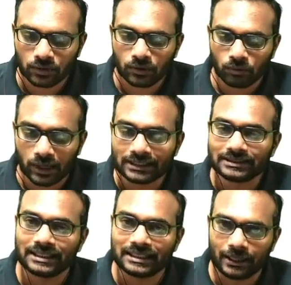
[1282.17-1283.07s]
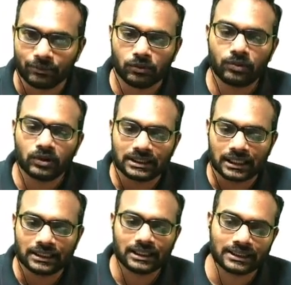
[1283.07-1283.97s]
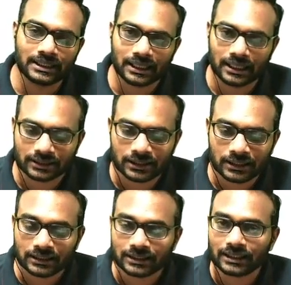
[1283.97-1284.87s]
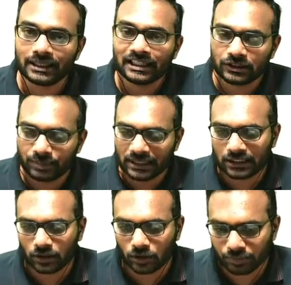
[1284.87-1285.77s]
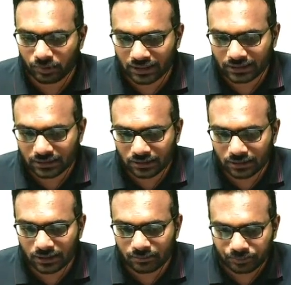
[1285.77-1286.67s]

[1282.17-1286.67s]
One is the time component, and the other are the 3 spatial components. Okay.